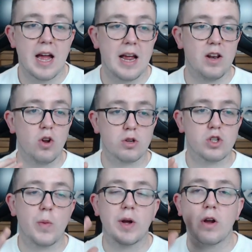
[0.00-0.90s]
It looks
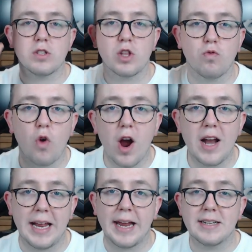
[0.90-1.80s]
like we're going to the right
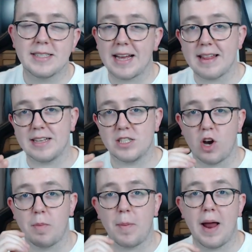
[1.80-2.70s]
leagues to get these
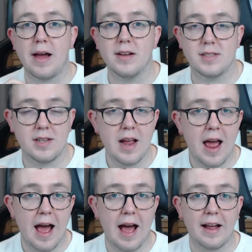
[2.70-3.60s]
type of players,
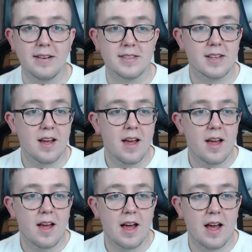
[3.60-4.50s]
and
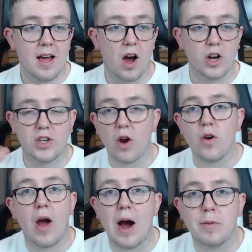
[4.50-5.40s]
I don't
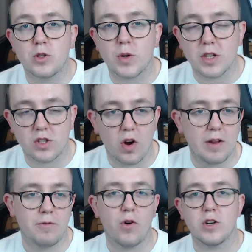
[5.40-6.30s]
know how much we're going to sign
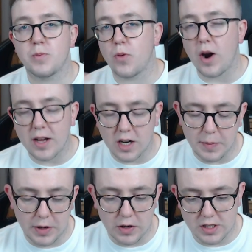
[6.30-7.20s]
in for. It's probably going to
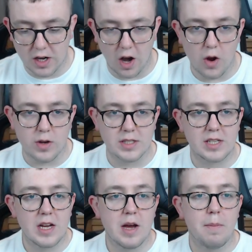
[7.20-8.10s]
be undisclosed,
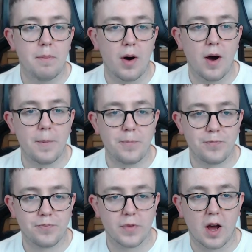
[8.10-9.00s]
but
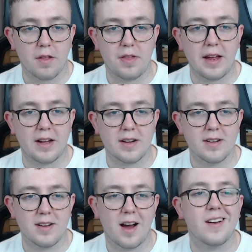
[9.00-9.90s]
I think
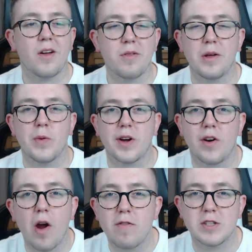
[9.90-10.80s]
I don't think we're going to
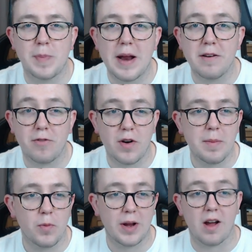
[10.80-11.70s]
overspend for
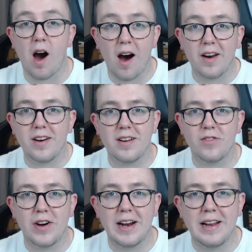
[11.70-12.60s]
him. We can't
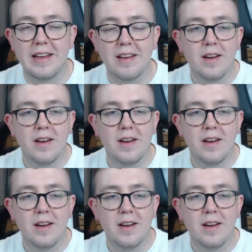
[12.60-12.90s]
really.